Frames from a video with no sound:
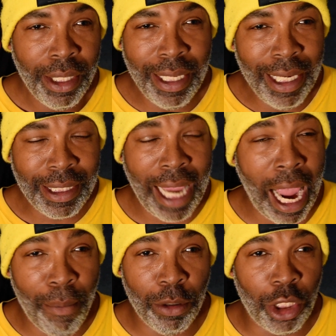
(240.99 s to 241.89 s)
These
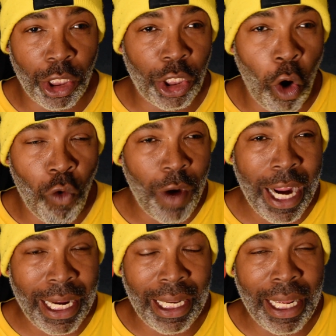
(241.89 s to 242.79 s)
cameras are so
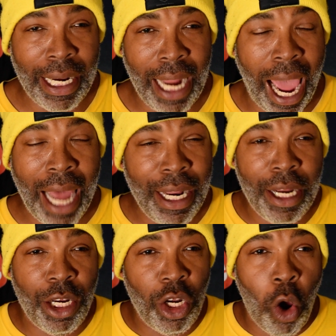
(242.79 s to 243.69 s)
regulated. I
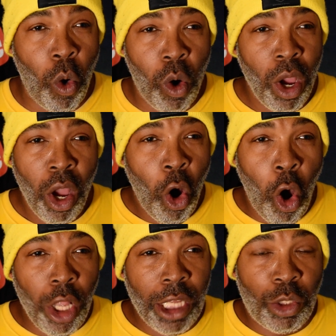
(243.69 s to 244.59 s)
didn't know
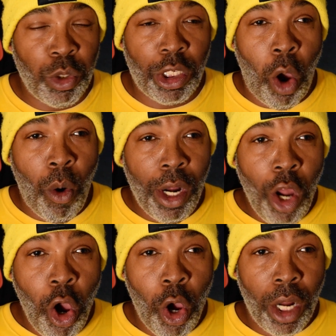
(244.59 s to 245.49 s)
all this was going
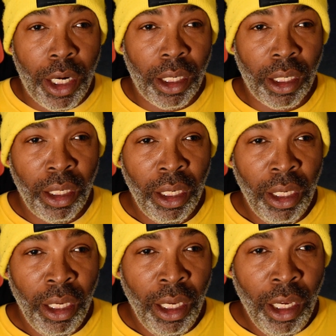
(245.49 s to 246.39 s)
on.
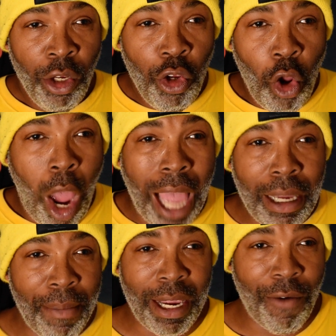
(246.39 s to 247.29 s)
I
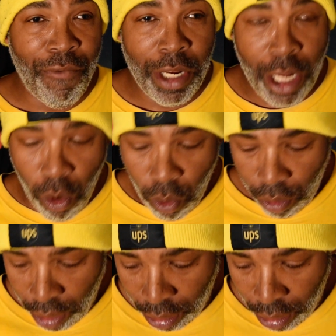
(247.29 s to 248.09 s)
can make a video.